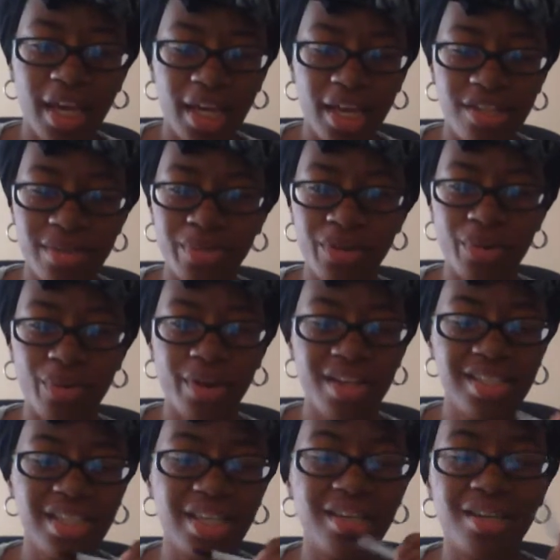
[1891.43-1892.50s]
God gives me
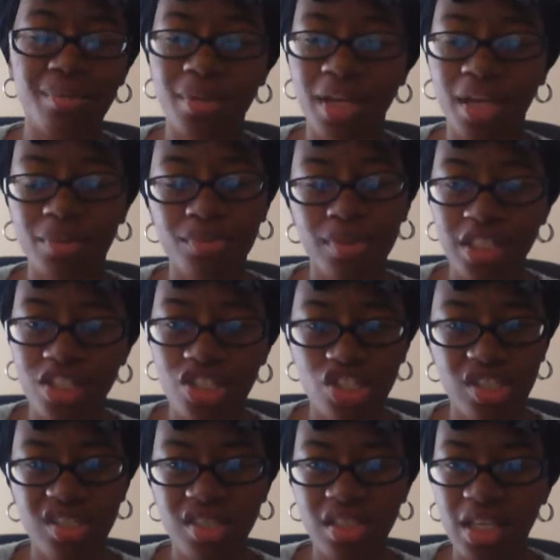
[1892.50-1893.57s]
grace, and I'm not
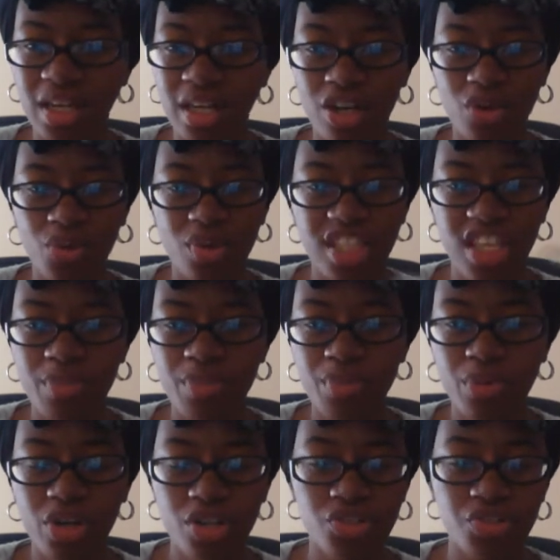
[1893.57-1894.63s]
religious, and I always keep
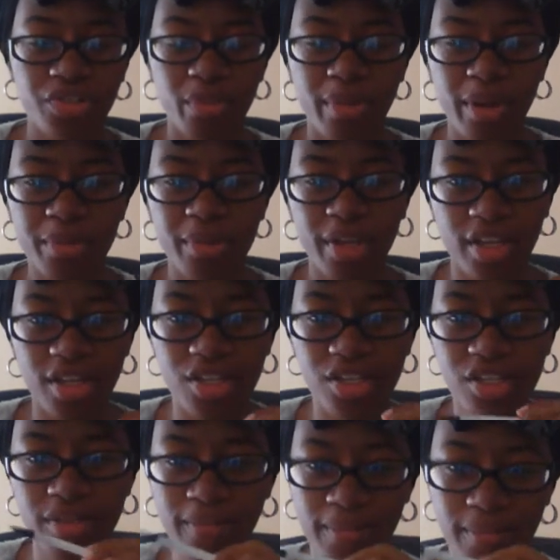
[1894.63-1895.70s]
100 on my page.